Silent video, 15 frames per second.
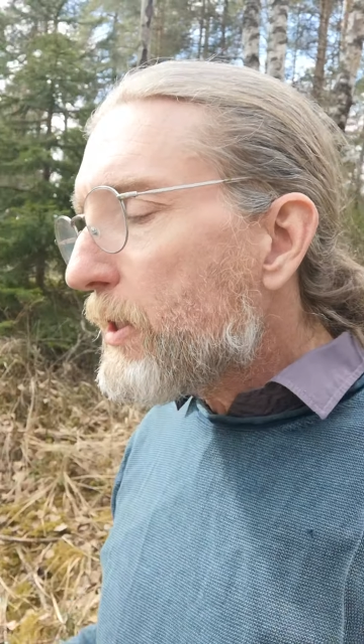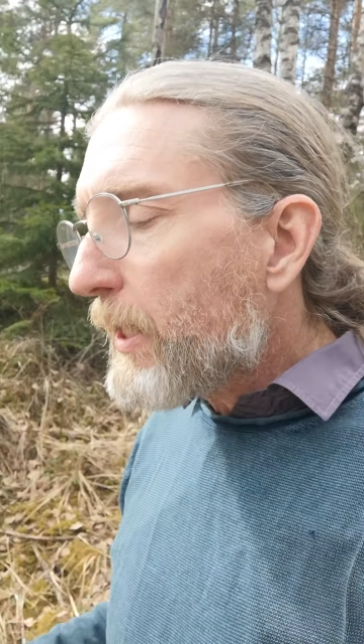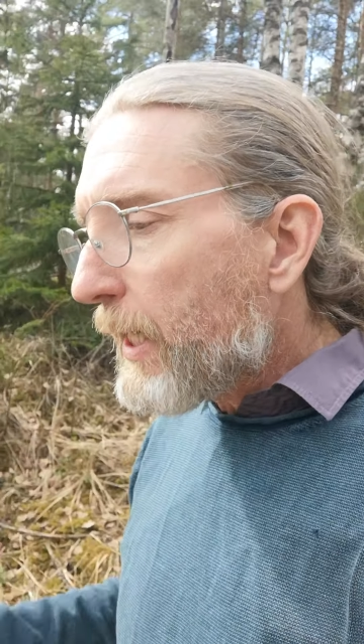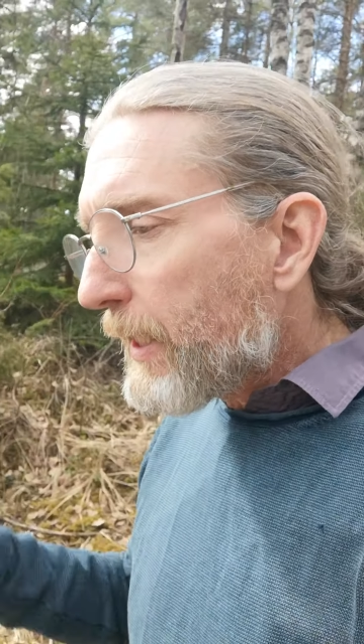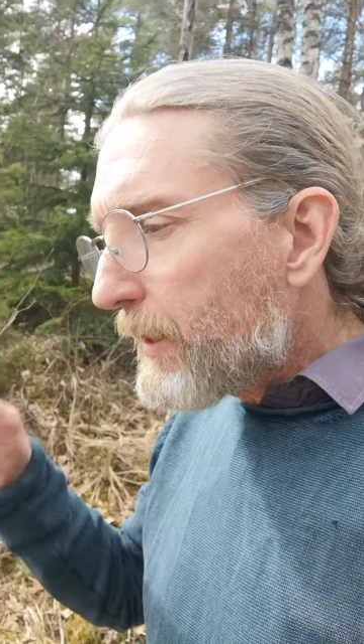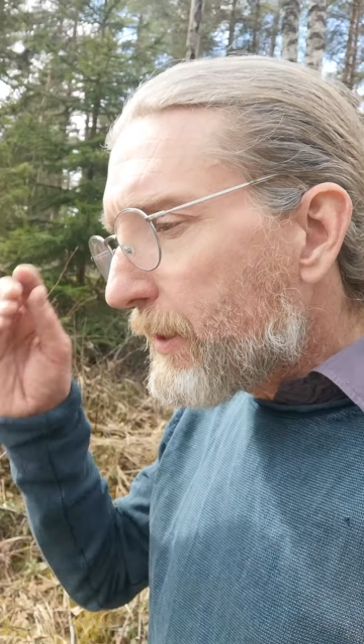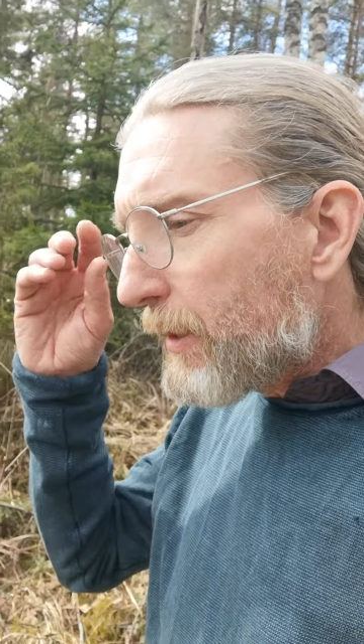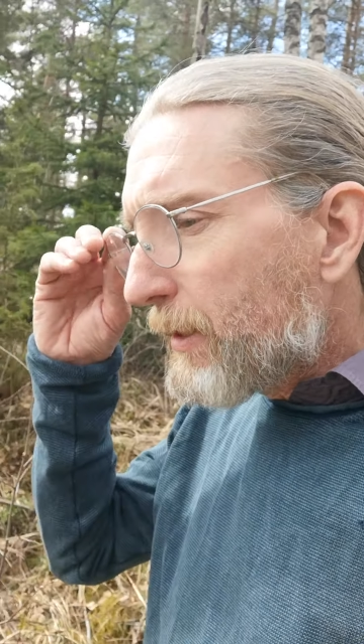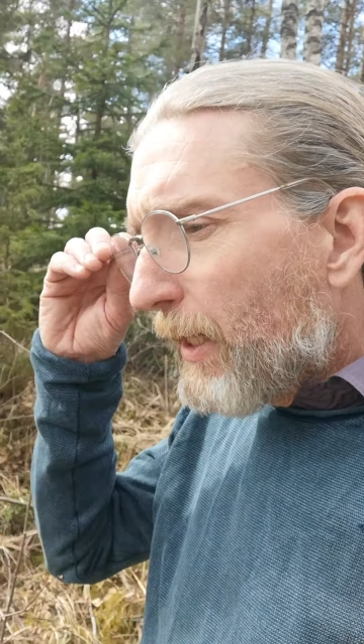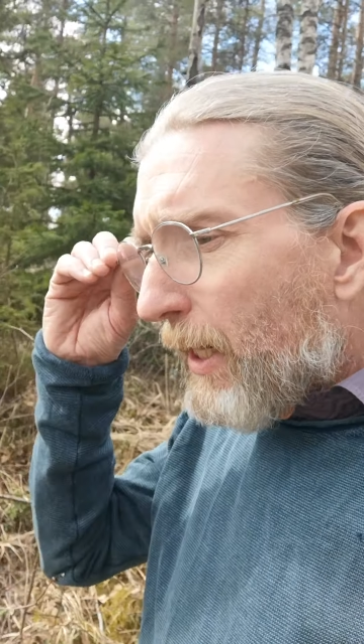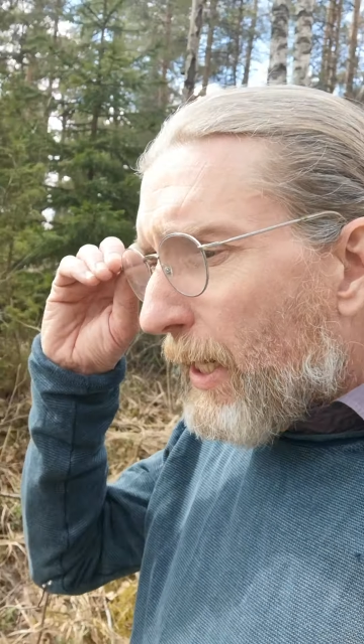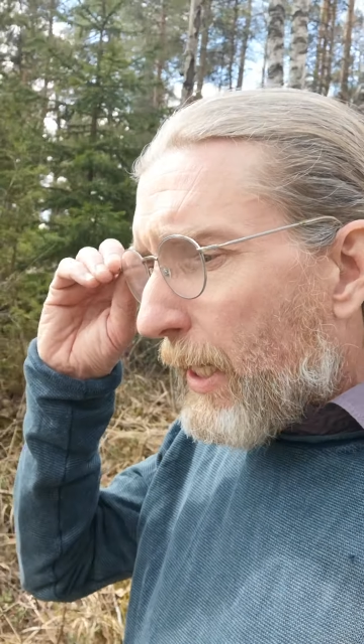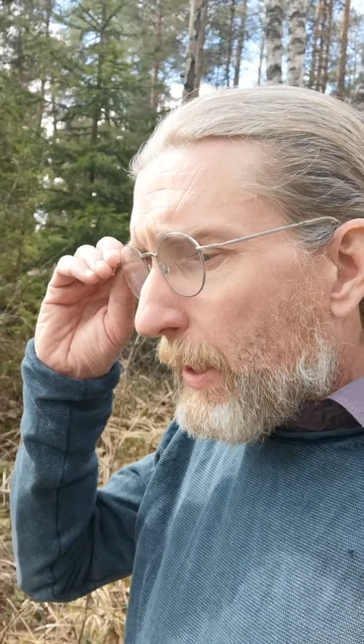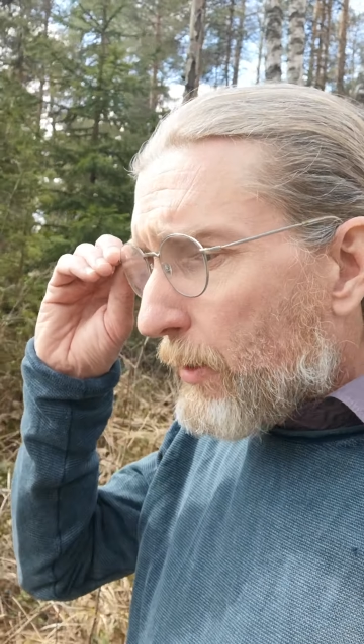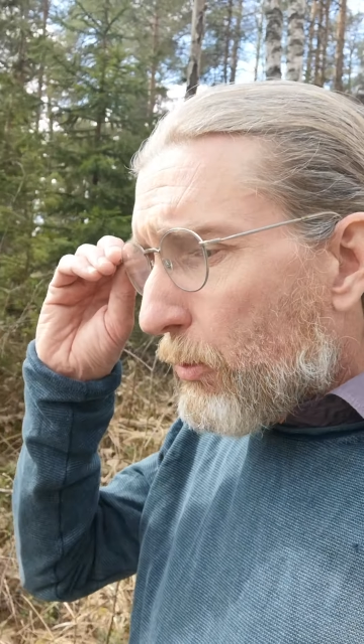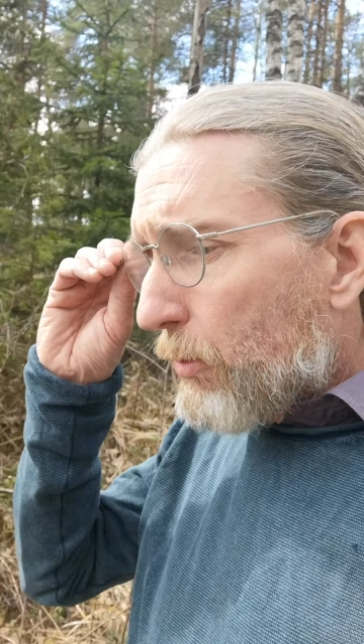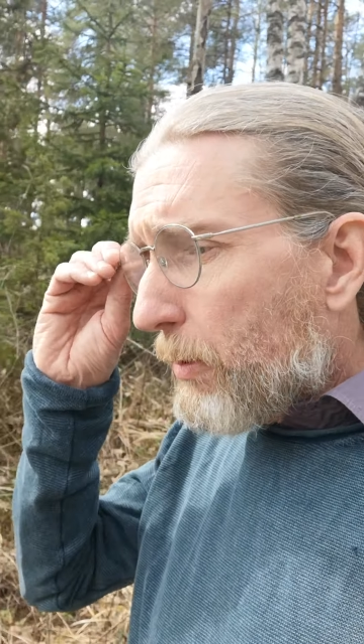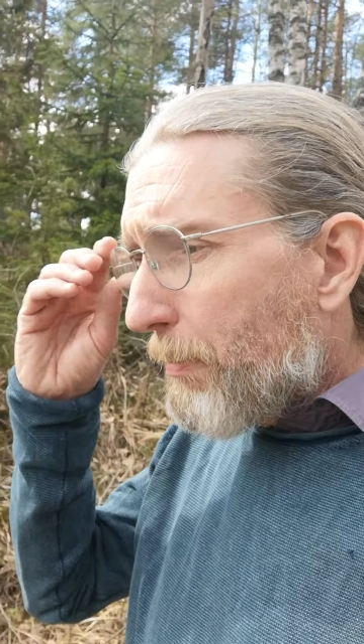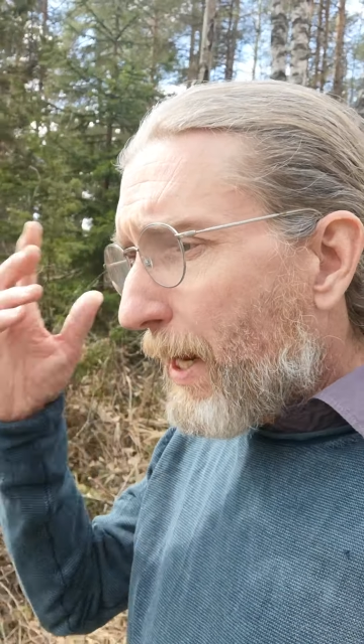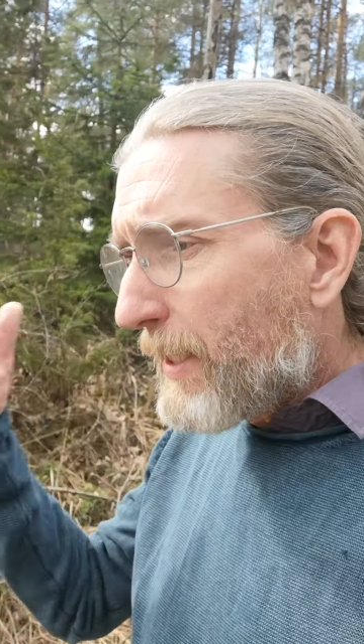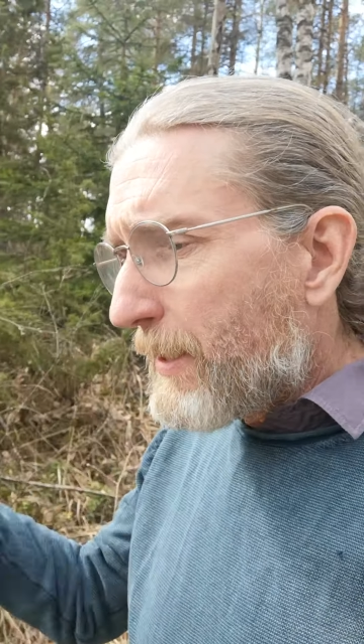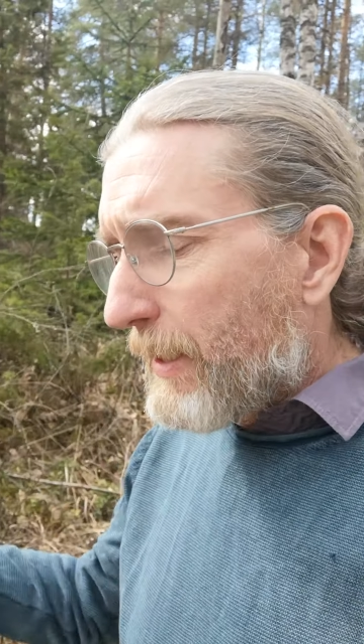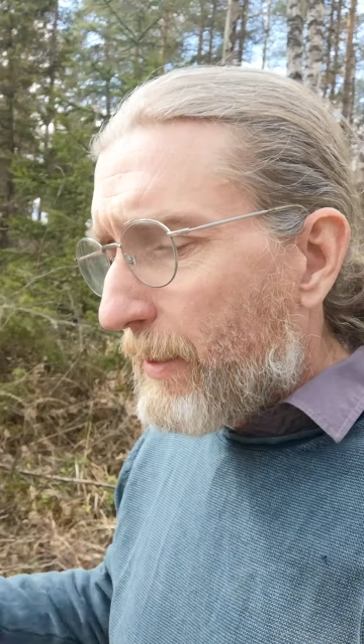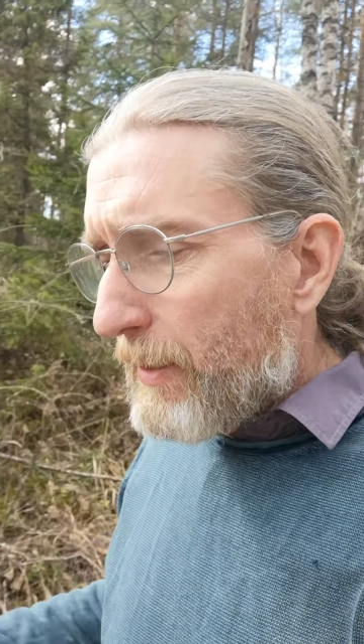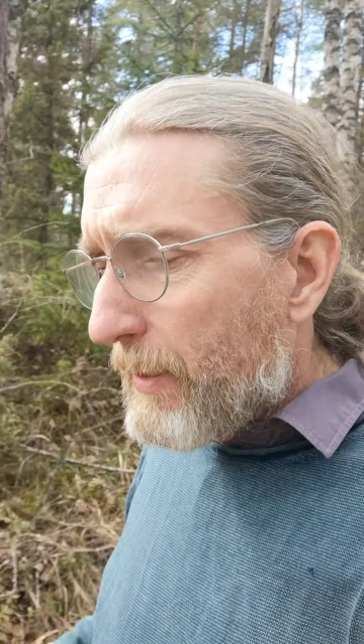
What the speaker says: cases, is automatic.